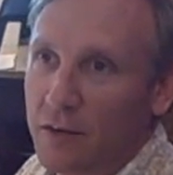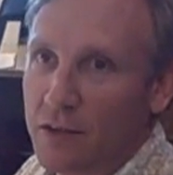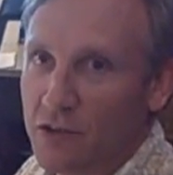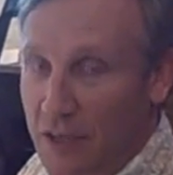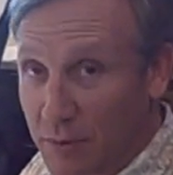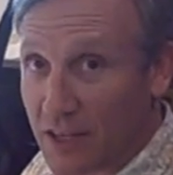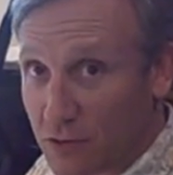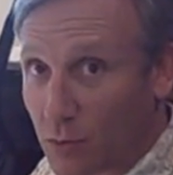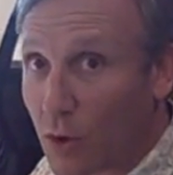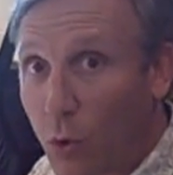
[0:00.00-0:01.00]
The
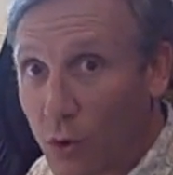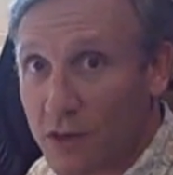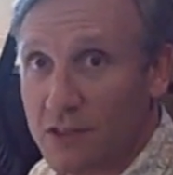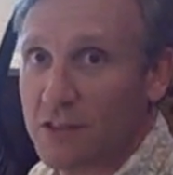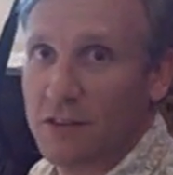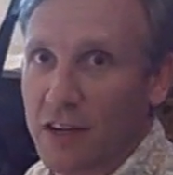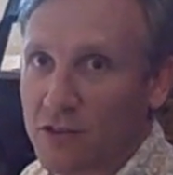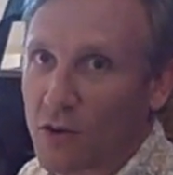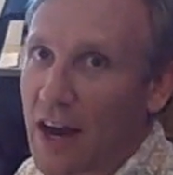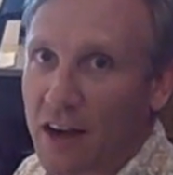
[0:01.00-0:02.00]
GPS records a
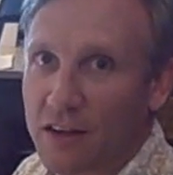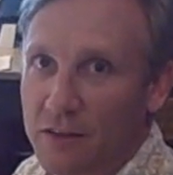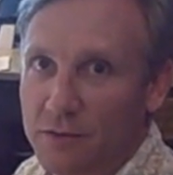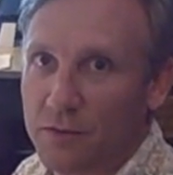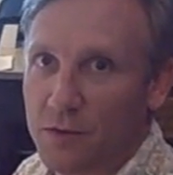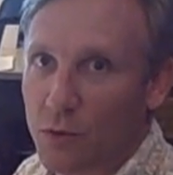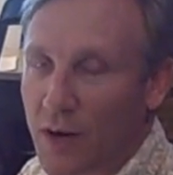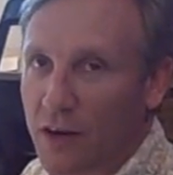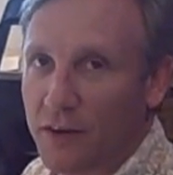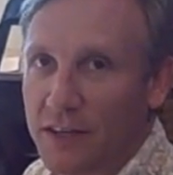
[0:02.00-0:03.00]
track of the
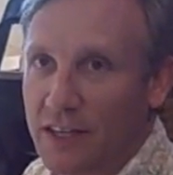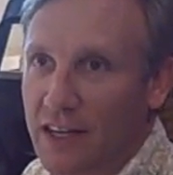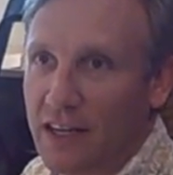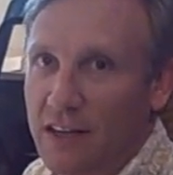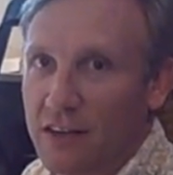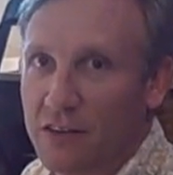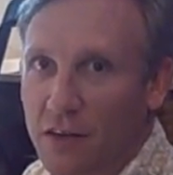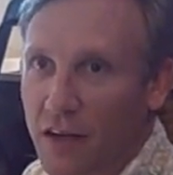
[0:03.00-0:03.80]
route, and